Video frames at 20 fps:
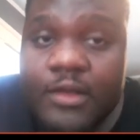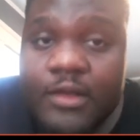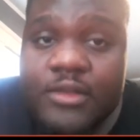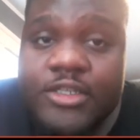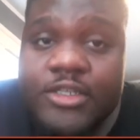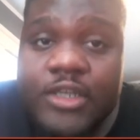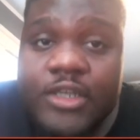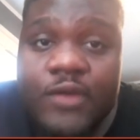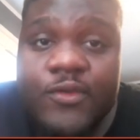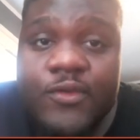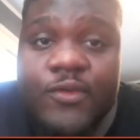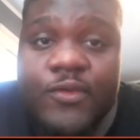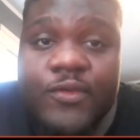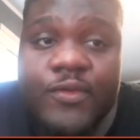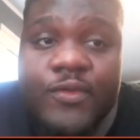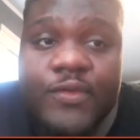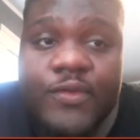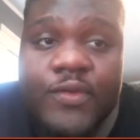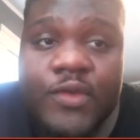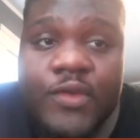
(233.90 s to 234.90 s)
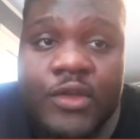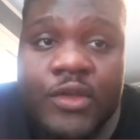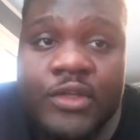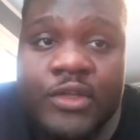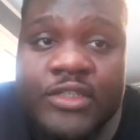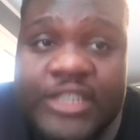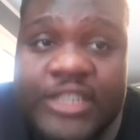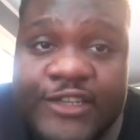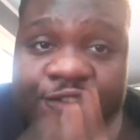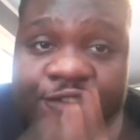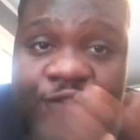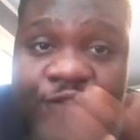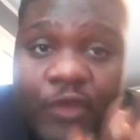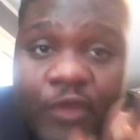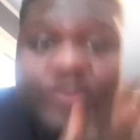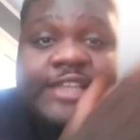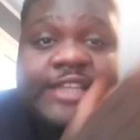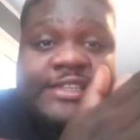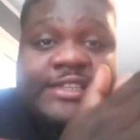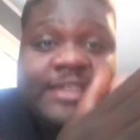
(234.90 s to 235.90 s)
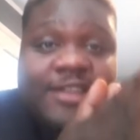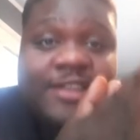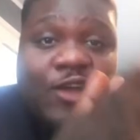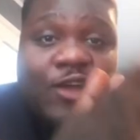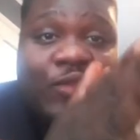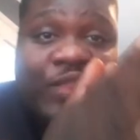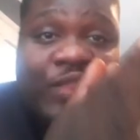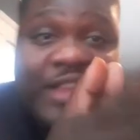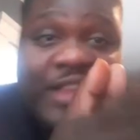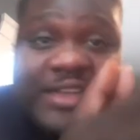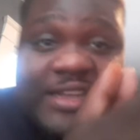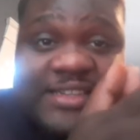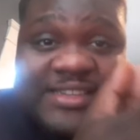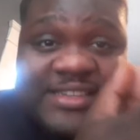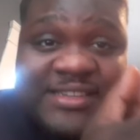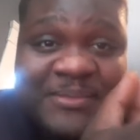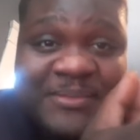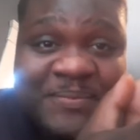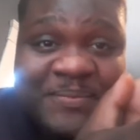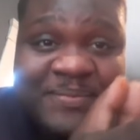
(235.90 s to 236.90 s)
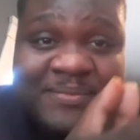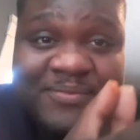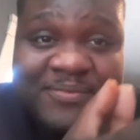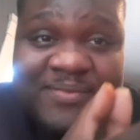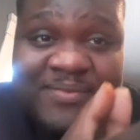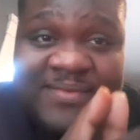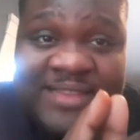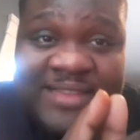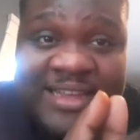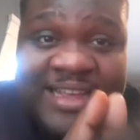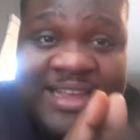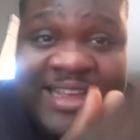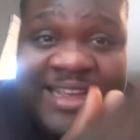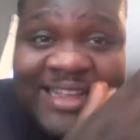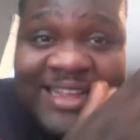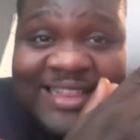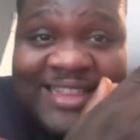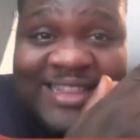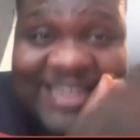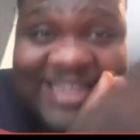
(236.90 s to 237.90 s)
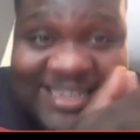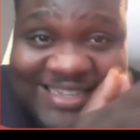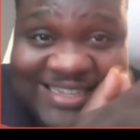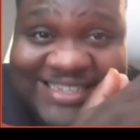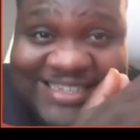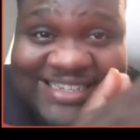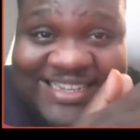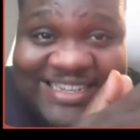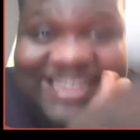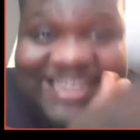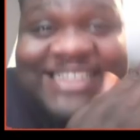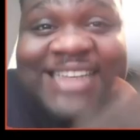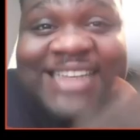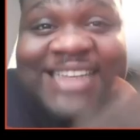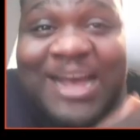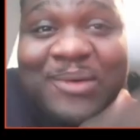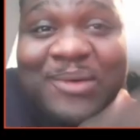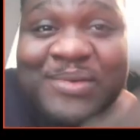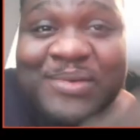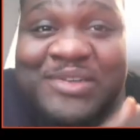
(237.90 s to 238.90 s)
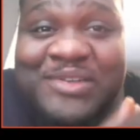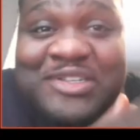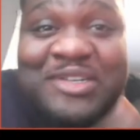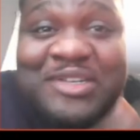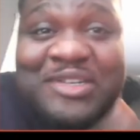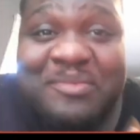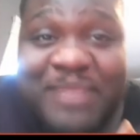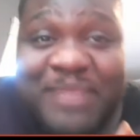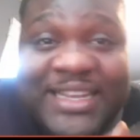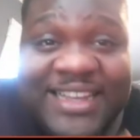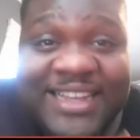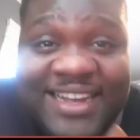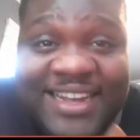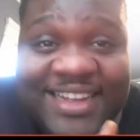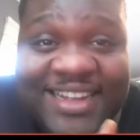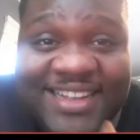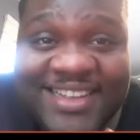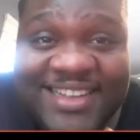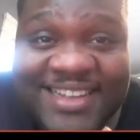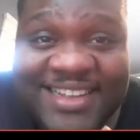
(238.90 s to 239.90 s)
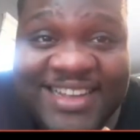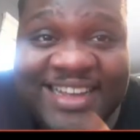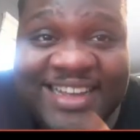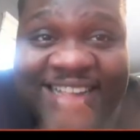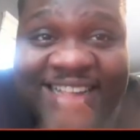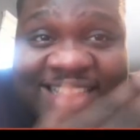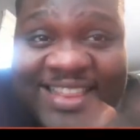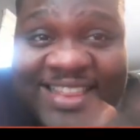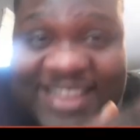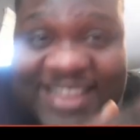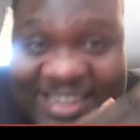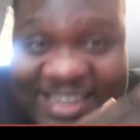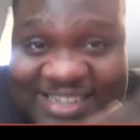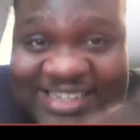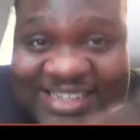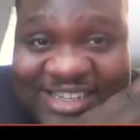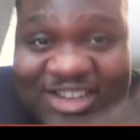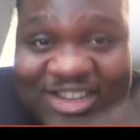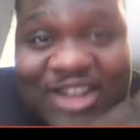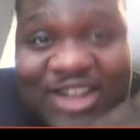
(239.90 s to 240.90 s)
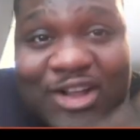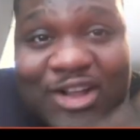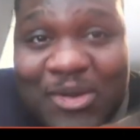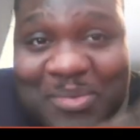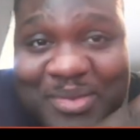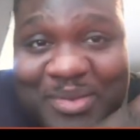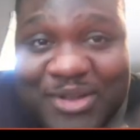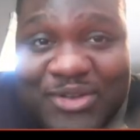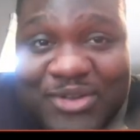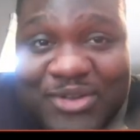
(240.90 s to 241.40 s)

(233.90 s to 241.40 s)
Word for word: So just focusing on this, this is how it should be done. This is gonna open the